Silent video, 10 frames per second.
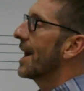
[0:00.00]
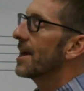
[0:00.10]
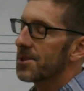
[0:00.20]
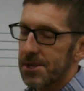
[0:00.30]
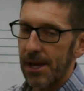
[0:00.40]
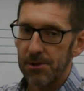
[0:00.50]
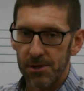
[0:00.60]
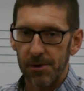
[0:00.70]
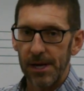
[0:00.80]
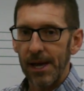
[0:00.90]
eighth scale
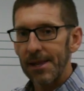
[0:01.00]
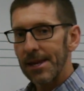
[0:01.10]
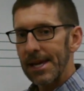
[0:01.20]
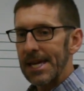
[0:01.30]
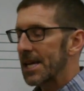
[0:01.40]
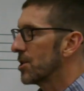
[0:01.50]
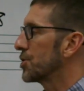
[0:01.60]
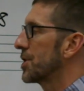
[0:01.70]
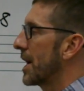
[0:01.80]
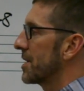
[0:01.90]
degree, and they get
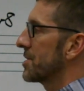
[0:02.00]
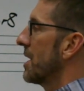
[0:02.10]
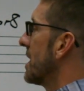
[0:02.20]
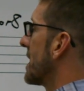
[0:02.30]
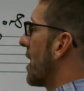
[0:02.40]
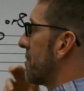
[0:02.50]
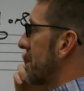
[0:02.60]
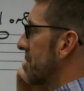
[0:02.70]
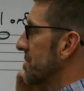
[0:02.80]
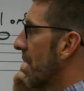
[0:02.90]
interchanged in how
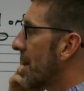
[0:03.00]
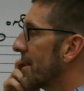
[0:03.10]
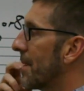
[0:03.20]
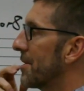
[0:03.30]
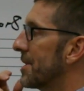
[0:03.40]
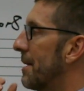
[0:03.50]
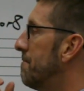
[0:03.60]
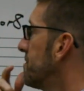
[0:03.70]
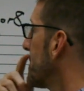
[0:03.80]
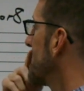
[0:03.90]
people talk about
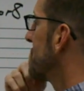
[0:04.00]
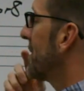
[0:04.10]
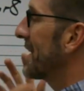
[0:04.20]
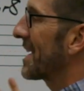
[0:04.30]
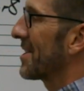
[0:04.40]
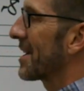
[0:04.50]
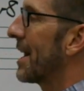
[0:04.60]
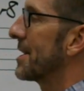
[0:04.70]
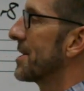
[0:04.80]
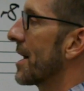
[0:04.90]
them depending on the
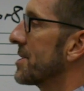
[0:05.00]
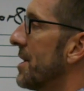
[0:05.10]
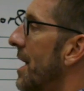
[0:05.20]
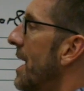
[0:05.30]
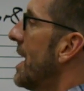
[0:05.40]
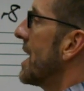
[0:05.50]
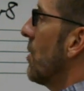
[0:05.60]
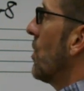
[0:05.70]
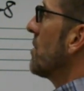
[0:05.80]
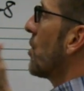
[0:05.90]
context. Now,
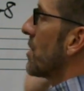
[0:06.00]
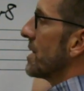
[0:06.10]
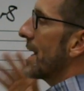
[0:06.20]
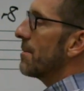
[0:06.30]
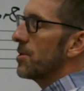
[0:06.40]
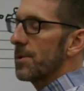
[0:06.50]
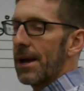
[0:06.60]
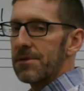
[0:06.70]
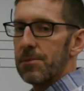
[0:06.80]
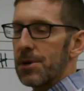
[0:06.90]
one more label we
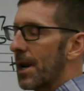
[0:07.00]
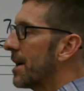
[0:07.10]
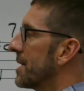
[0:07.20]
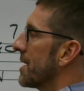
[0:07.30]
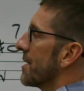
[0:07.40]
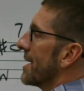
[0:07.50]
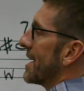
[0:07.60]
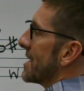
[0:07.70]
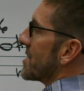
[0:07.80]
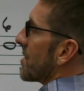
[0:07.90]
have to put on here is,